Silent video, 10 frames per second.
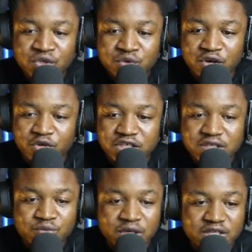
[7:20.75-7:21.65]
So I was
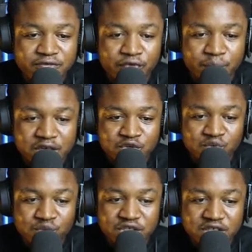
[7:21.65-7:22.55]
just waiting for price to reach